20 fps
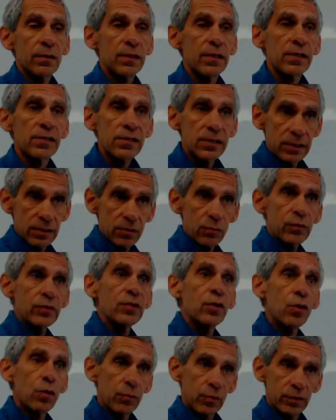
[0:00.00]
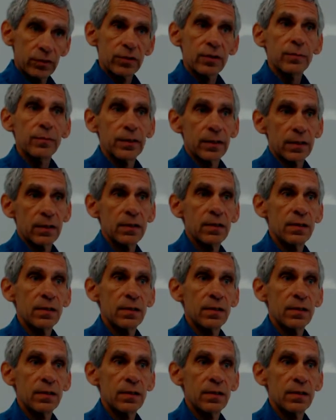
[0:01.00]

This is what the homework's going to be.